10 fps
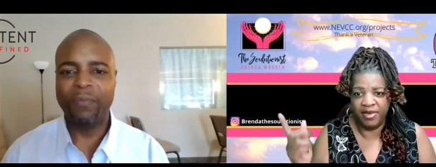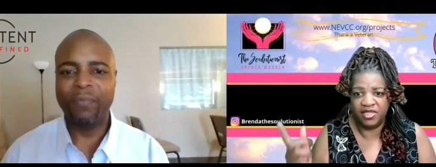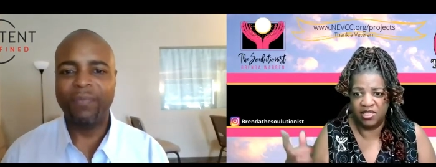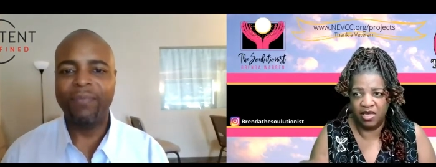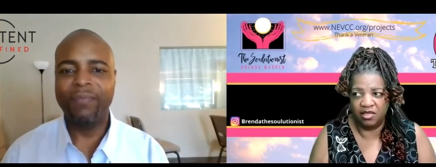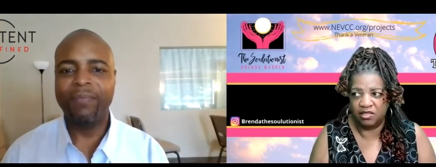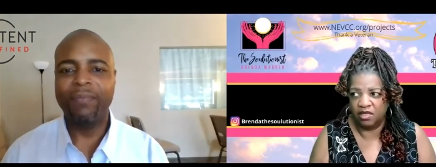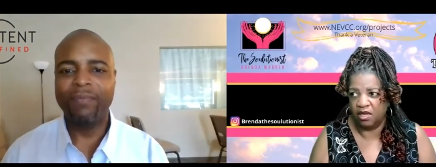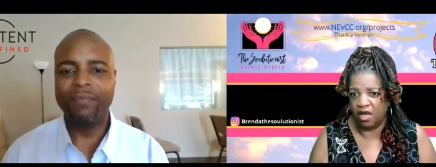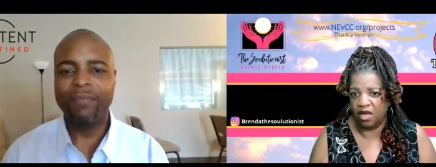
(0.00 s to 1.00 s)
Speaker 1: want to make sales
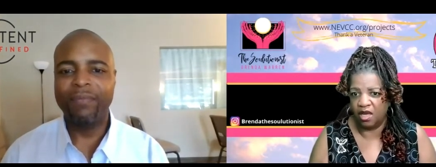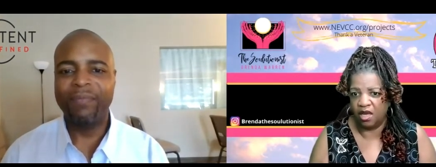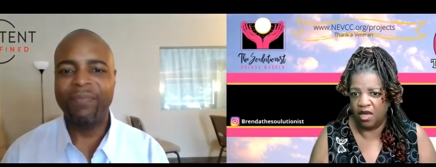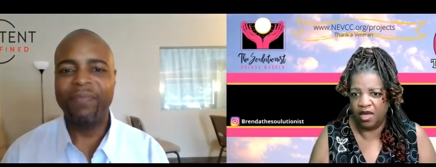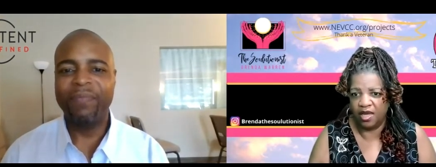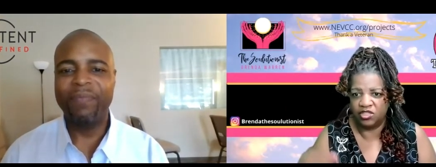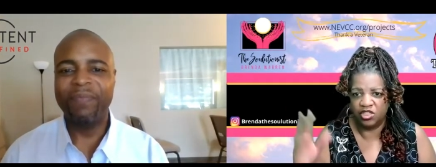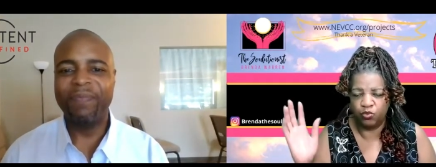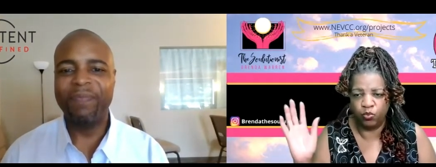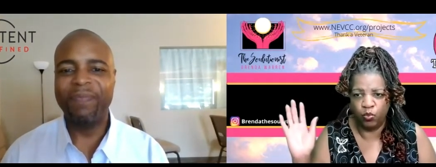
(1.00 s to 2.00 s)
and I, I, I
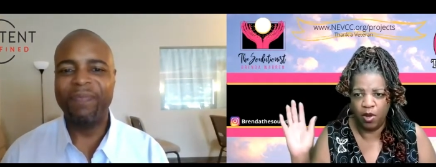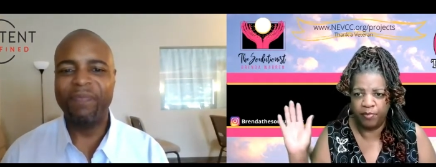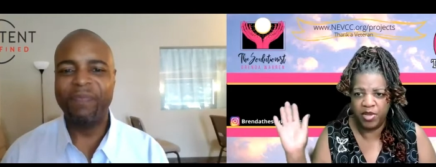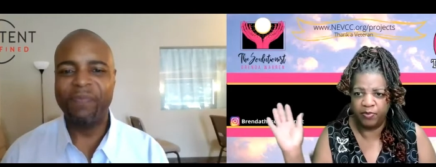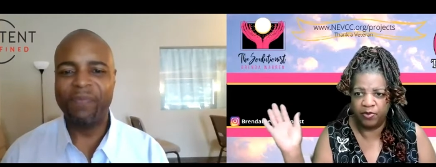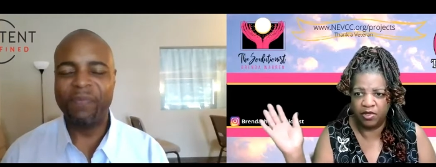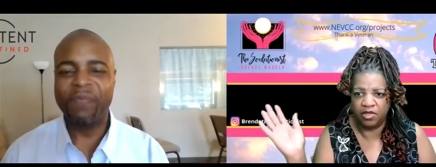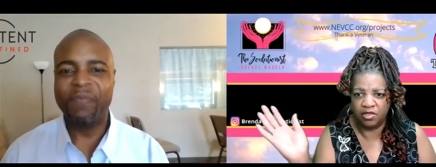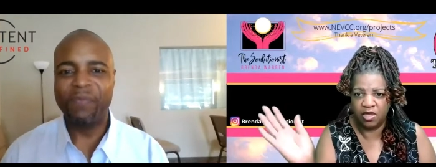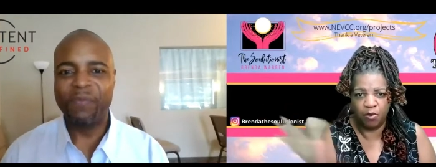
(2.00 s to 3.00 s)
just want people to
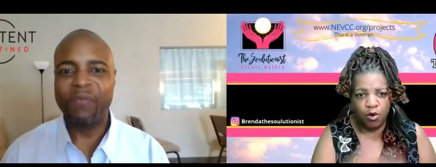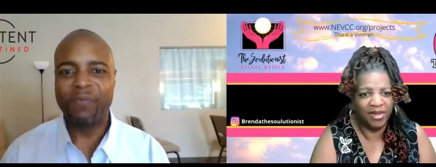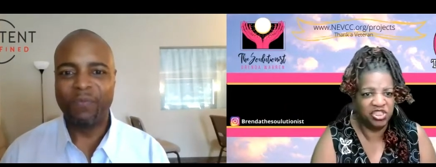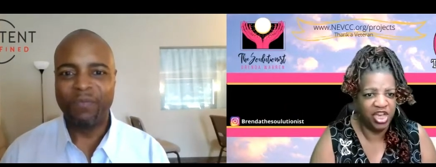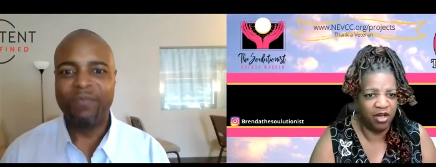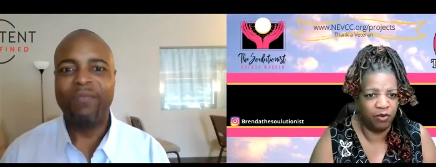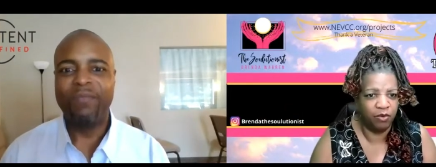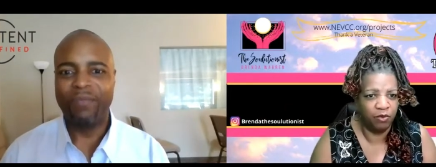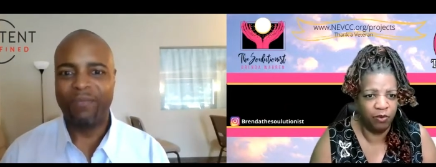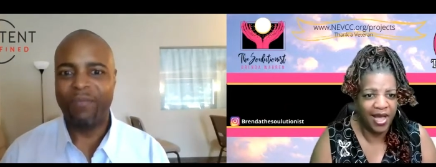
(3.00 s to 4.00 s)
come on my show?
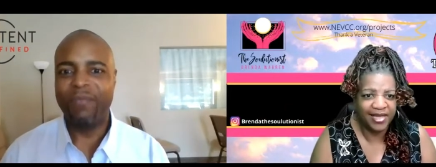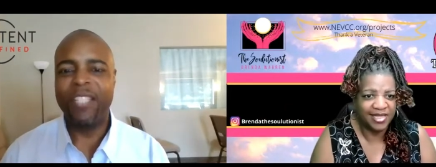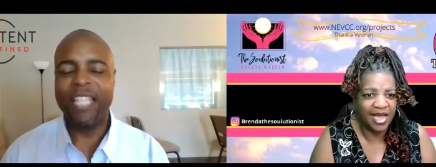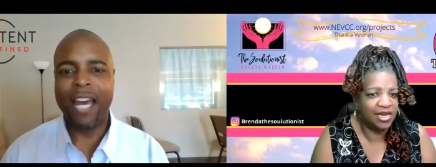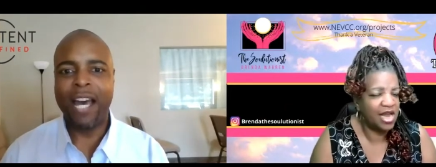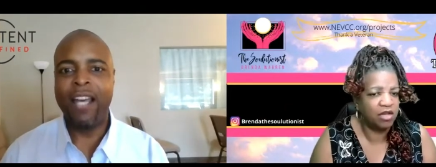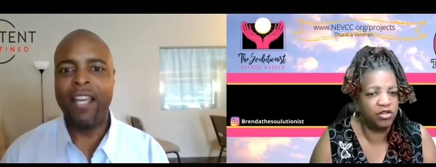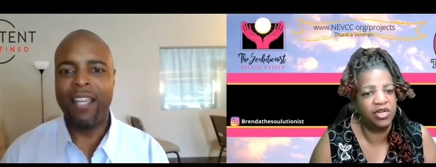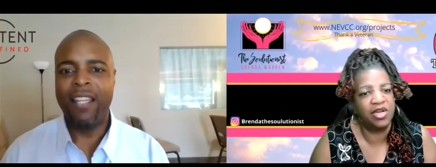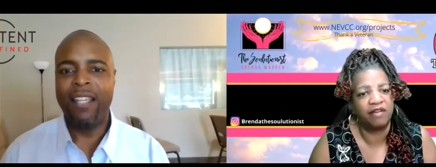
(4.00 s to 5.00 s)
Why is that yeah. not
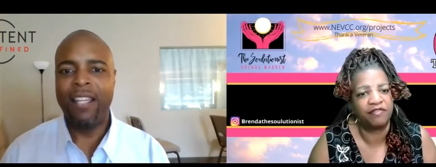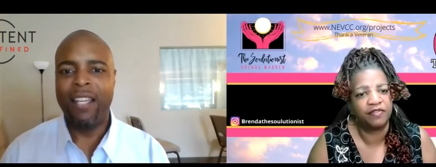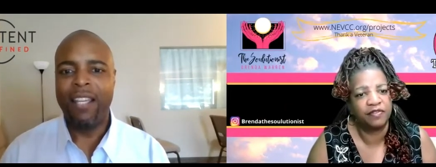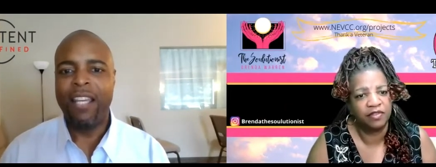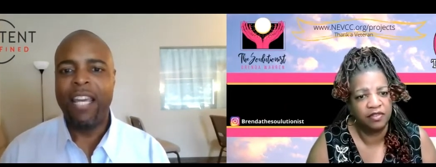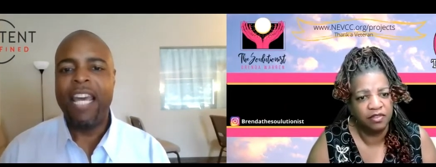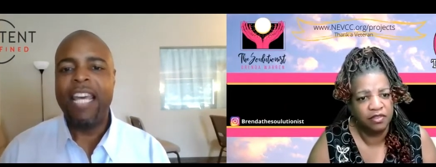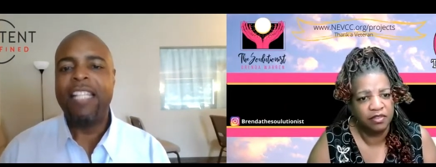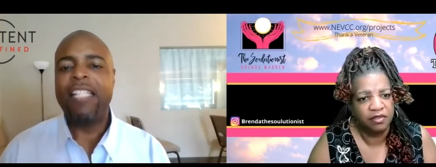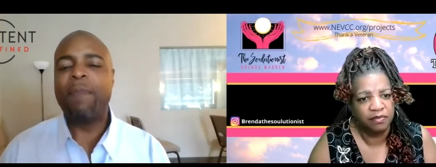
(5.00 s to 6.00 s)
good enough?
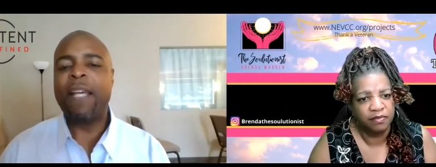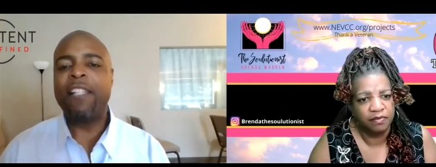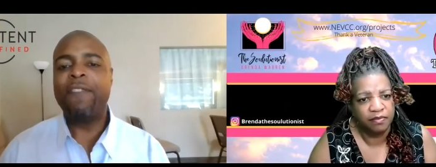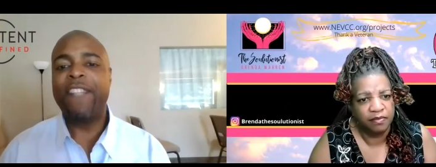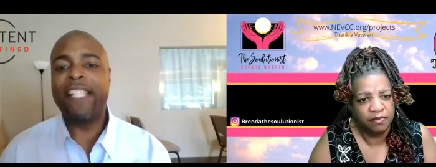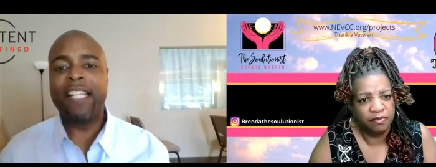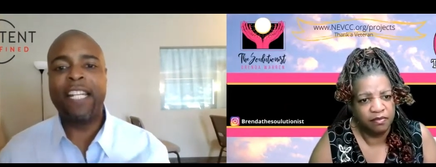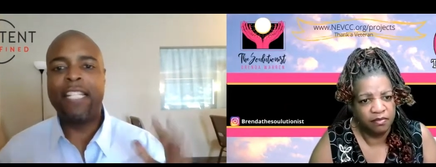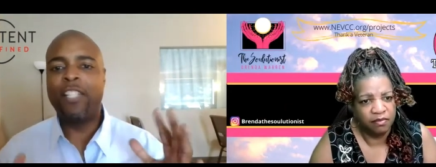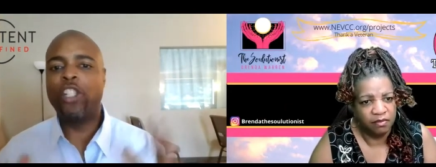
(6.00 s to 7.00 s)
Speaker 2: Specificity
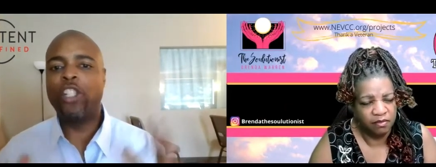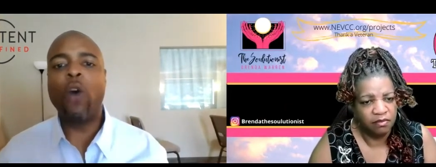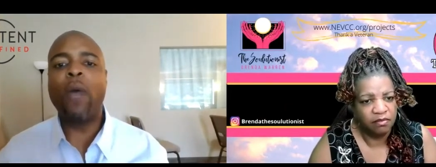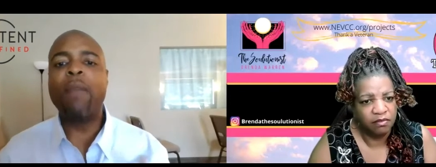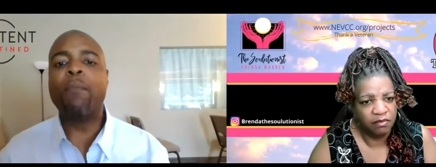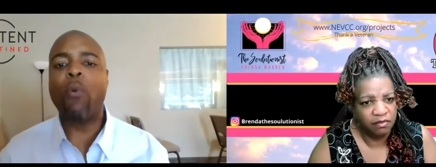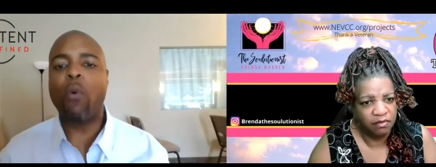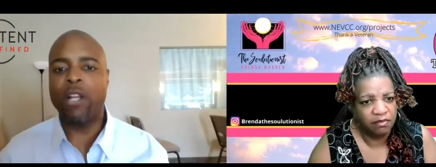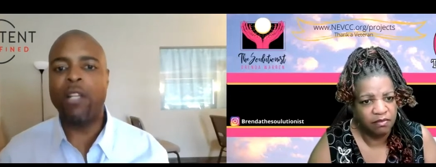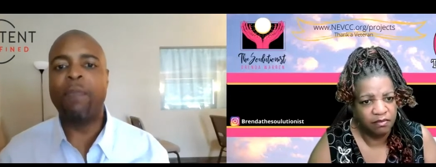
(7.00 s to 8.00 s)
is so
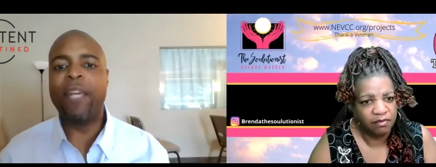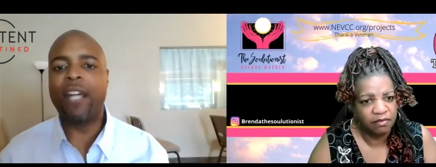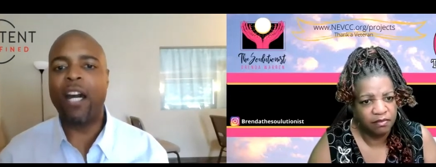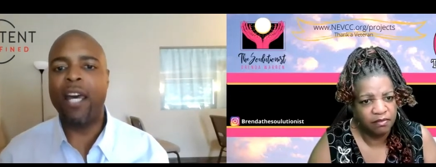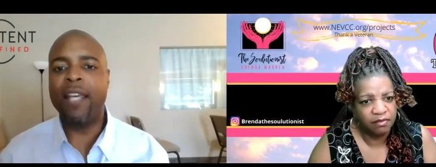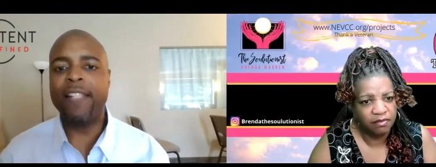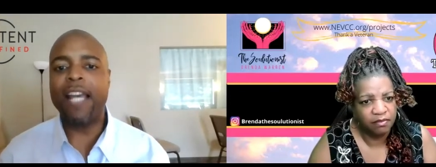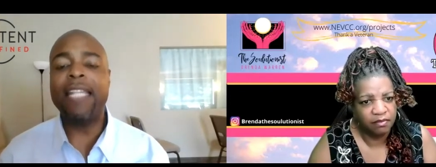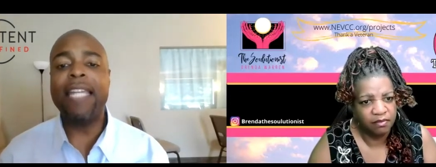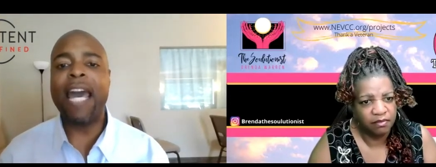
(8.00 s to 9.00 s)
important because,
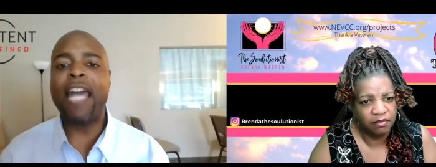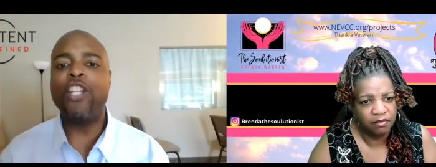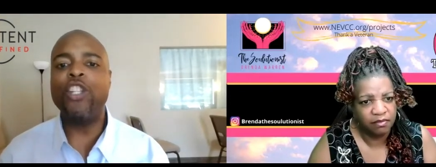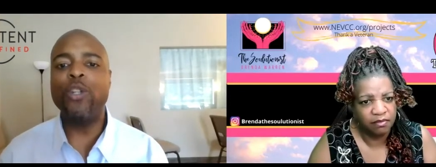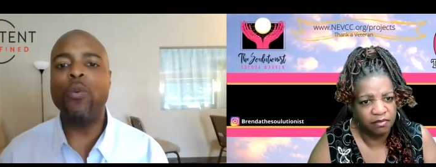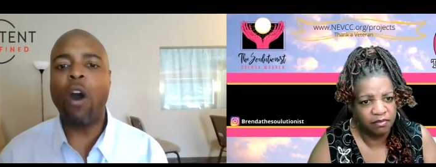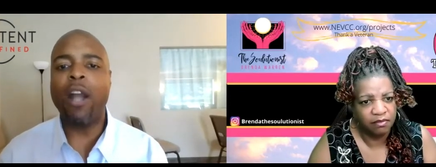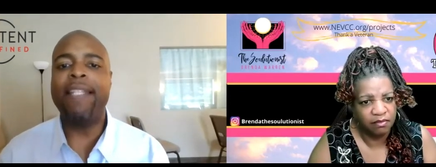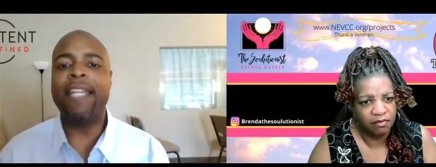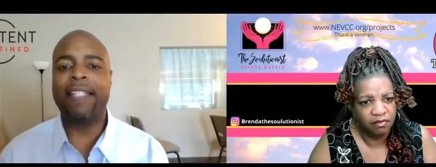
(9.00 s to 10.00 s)
again, you are
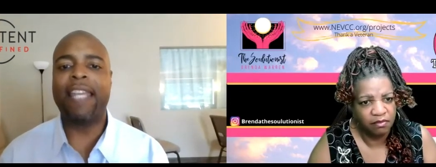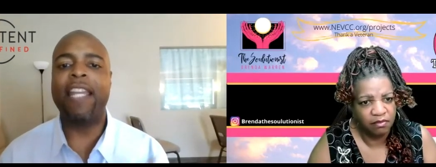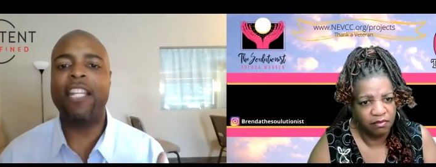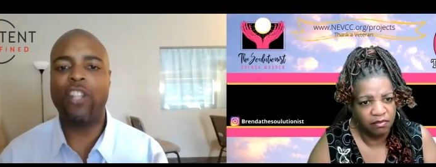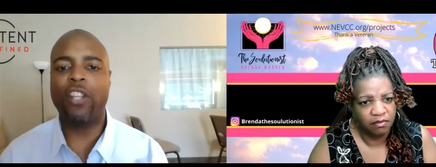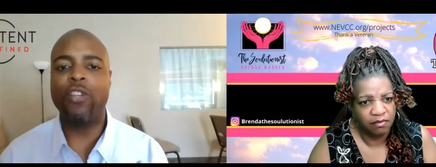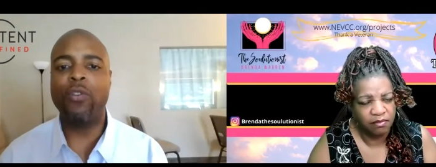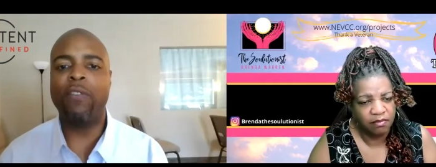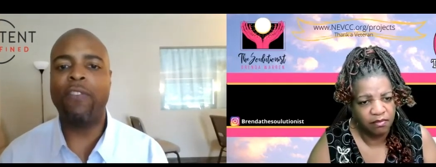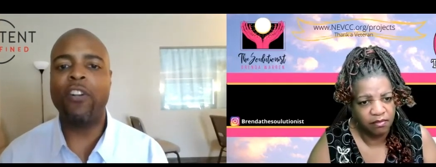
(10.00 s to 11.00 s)
dictating to the
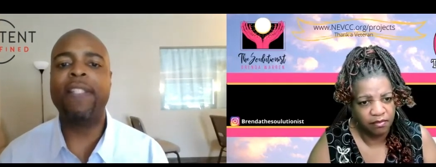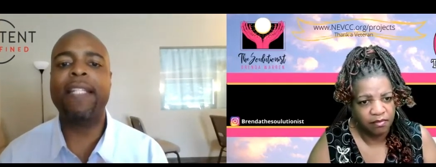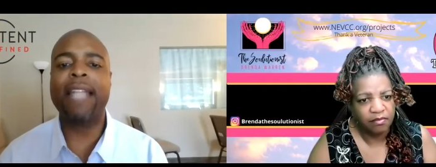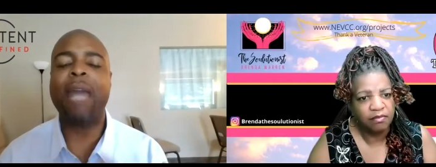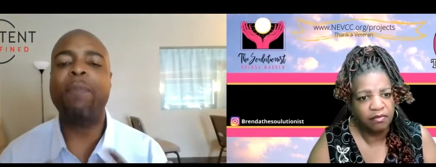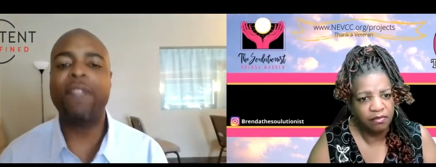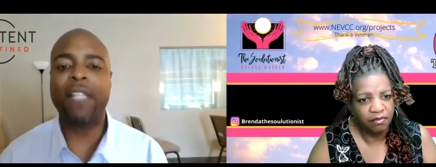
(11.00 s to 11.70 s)
universe the type of